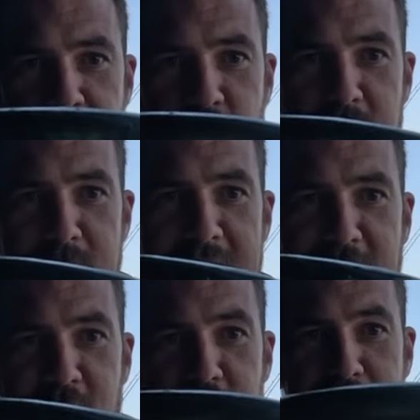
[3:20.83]
One
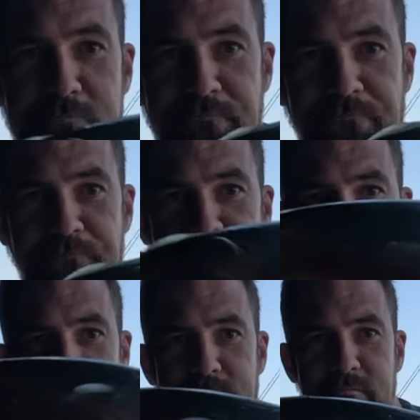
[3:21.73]
mackerel.
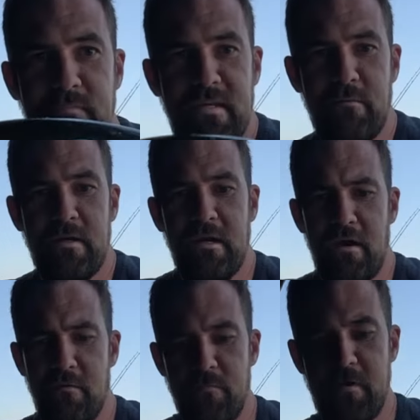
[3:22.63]
And there we
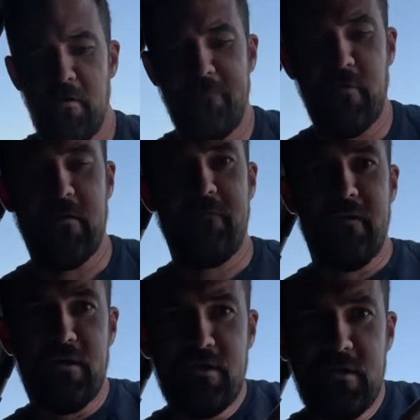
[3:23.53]
go. Beautiful little
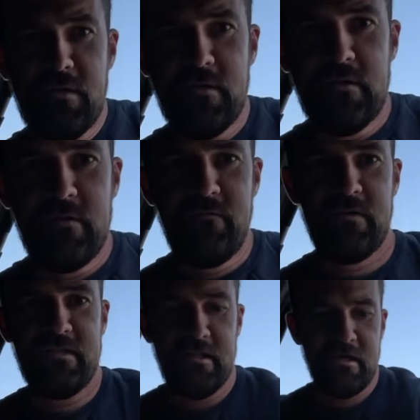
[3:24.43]
fish.
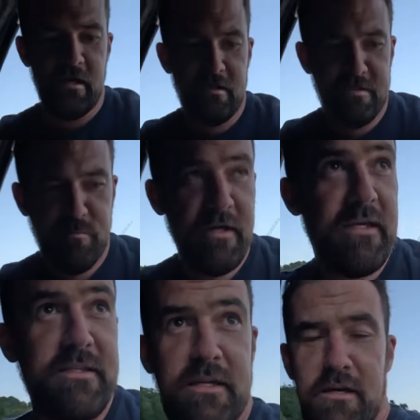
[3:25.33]
You see the colours, I'll bring it
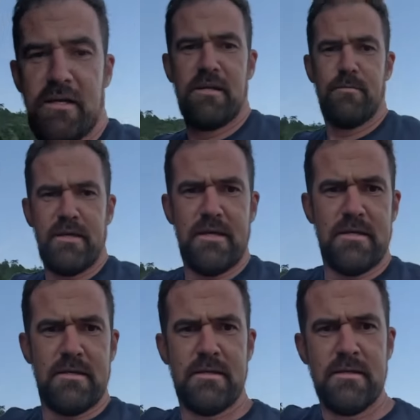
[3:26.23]
into the light a little bit.
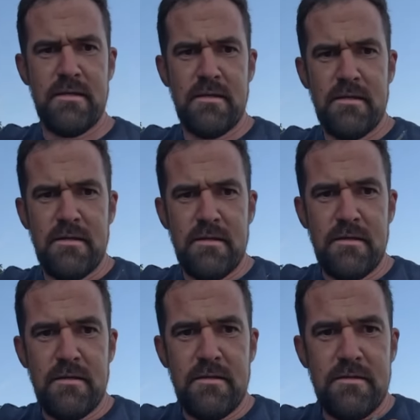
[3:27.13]

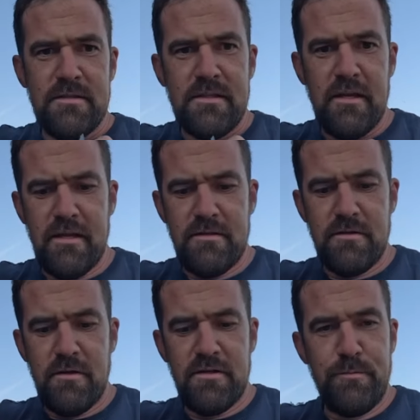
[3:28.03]
Stunning. It's
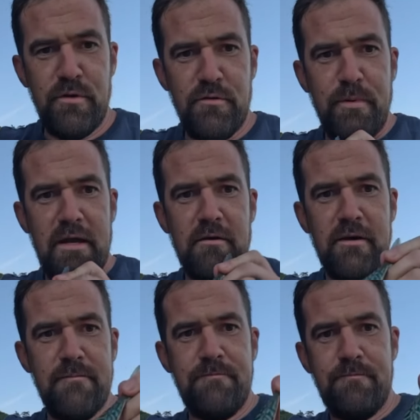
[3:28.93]
got a nice blue back on
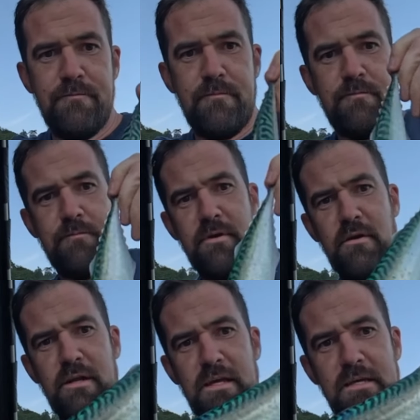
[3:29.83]
him.
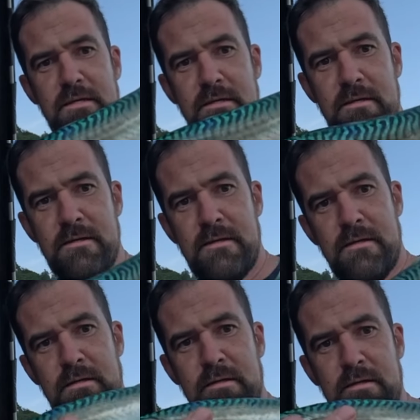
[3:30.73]
Beauty.
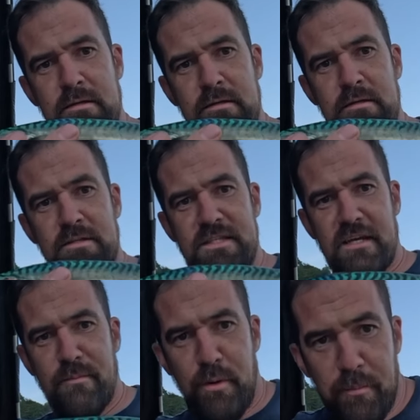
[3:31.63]
Let's
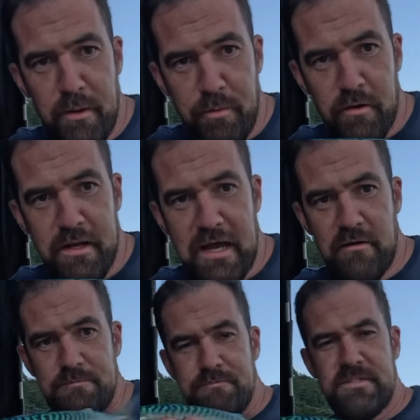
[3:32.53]
stick a pop-up on
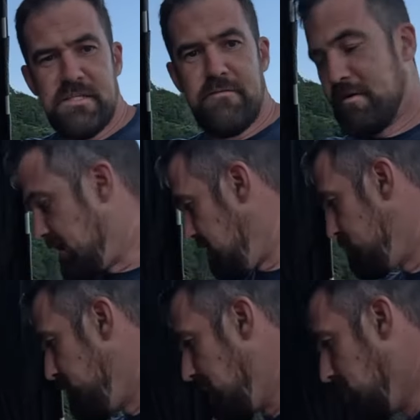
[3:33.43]
now. See if I can get
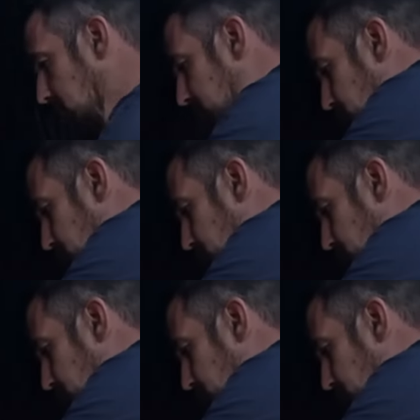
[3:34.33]
some bigger ones.